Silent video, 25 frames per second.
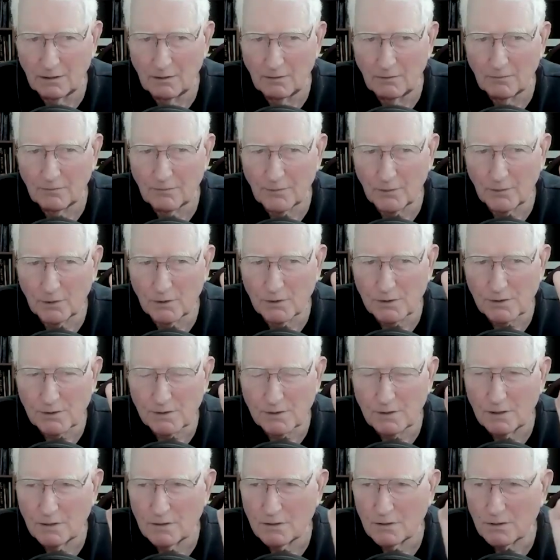
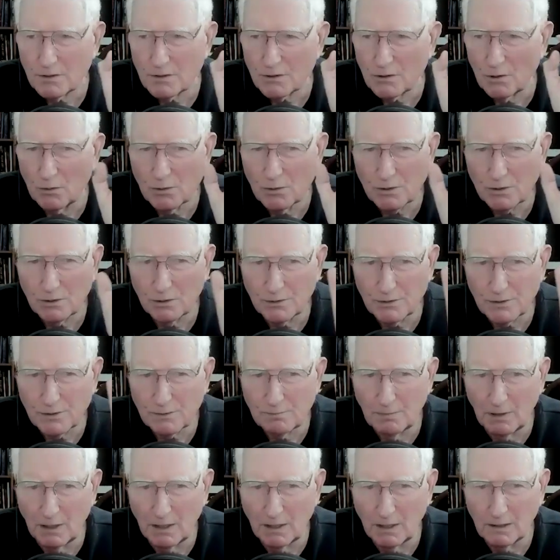First, social
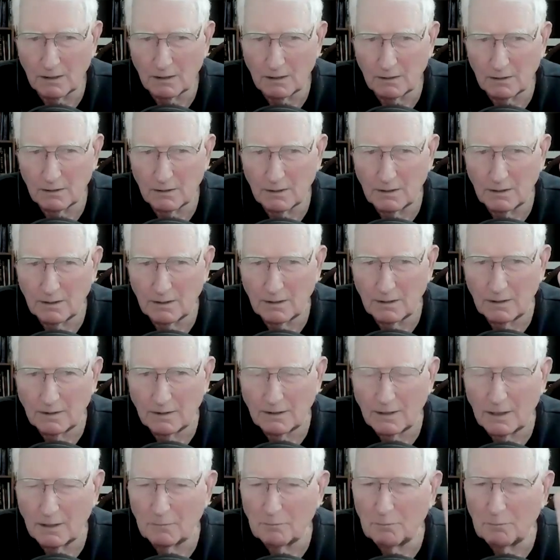smile,
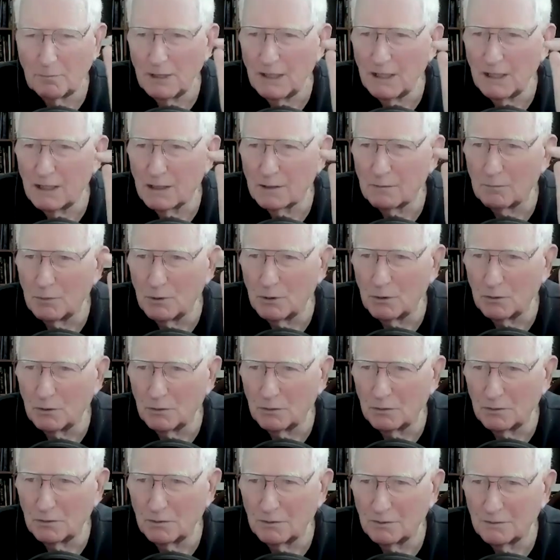then
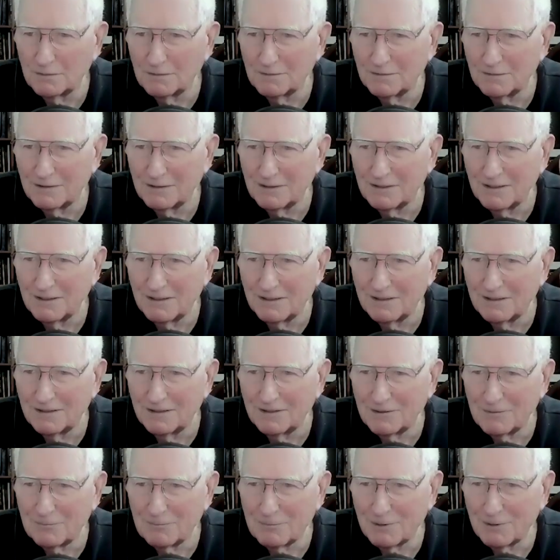peekaboo.
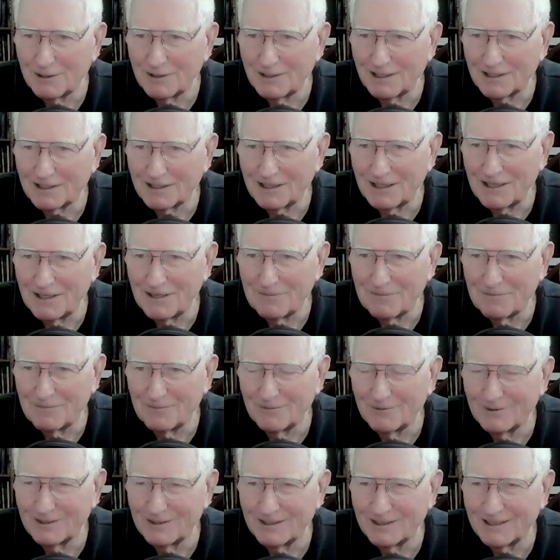You play that game
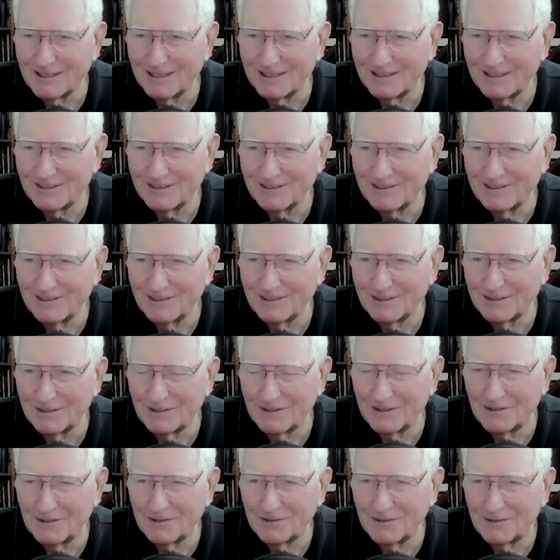with the kids, you
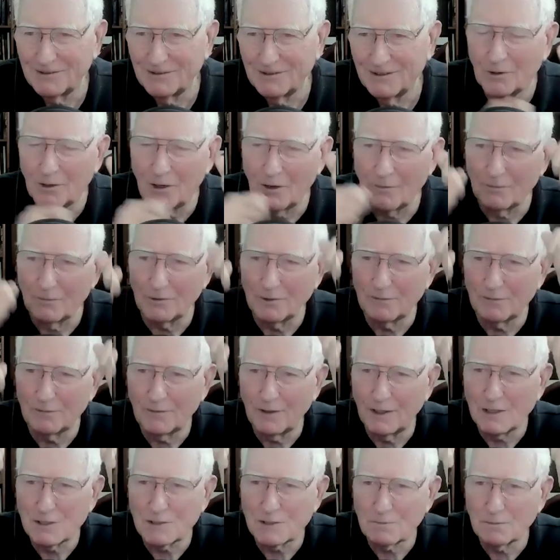know, cover your
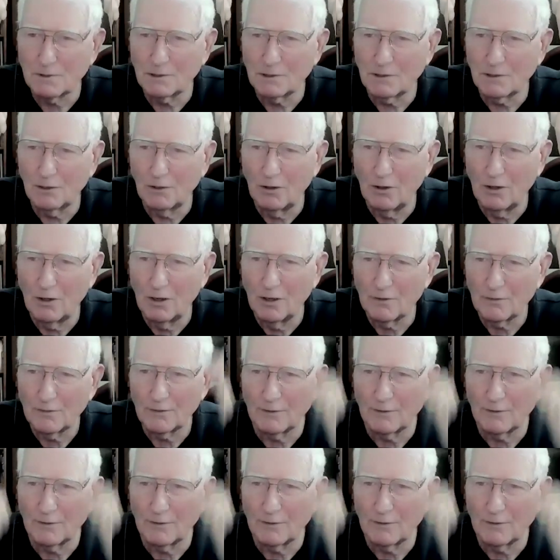face with a cloth.